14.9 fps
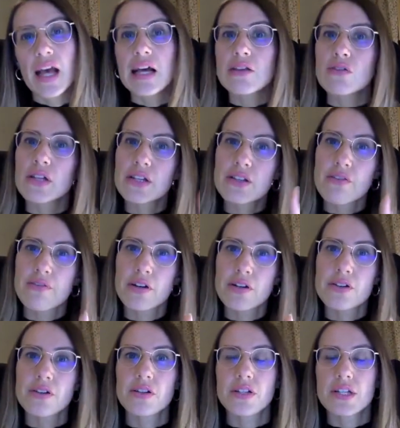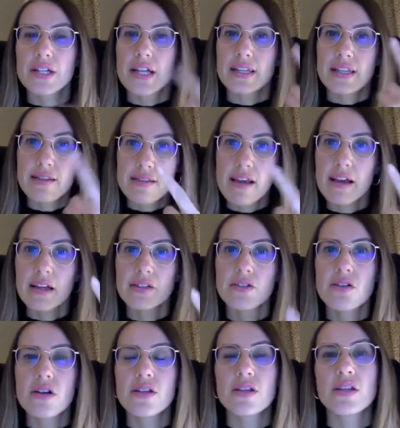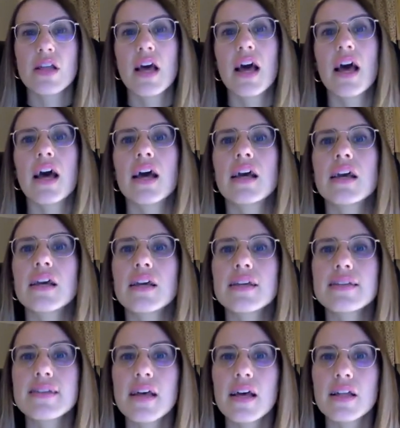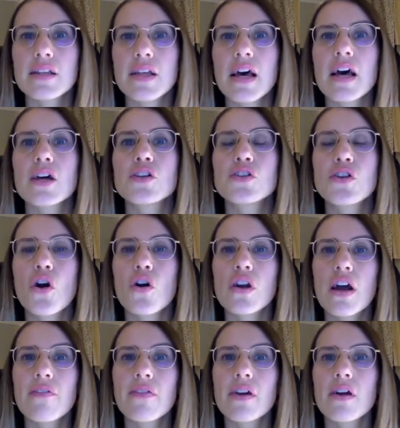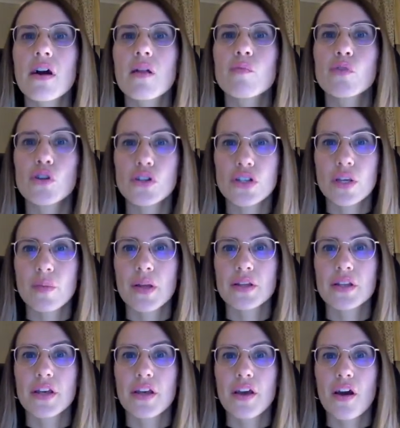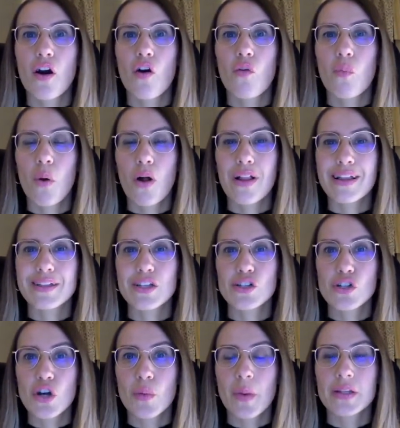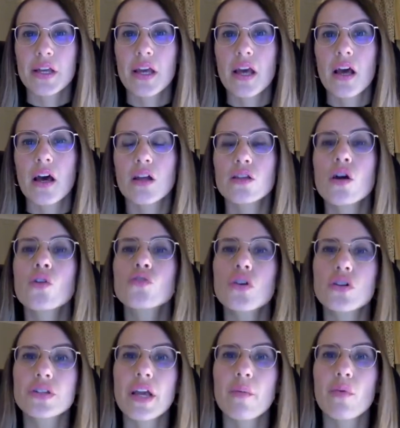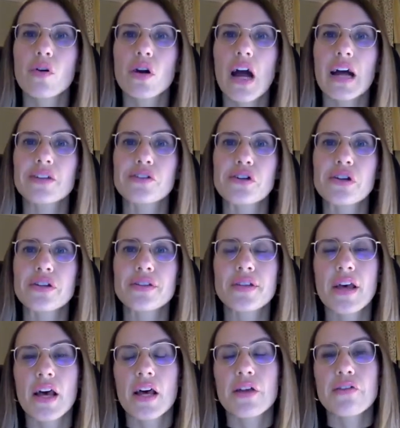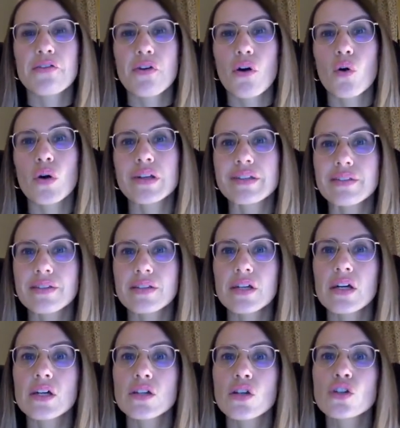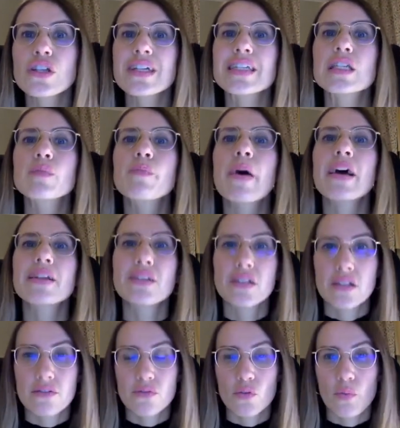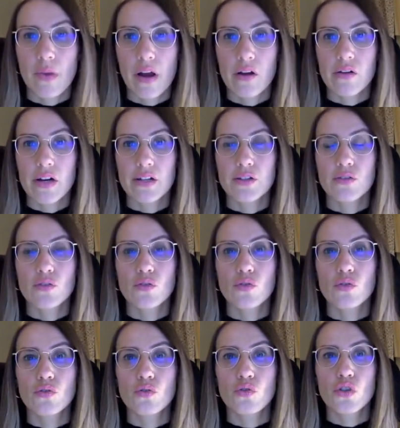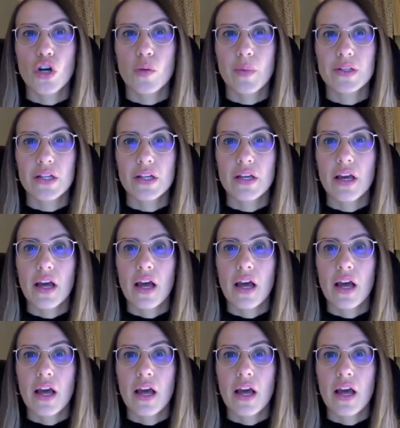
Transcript: So that's the first reason. And the second reason is the geographical proximity of Poland and Germany. Those are neighbor countries, so it's not expensive to migrate to Germany.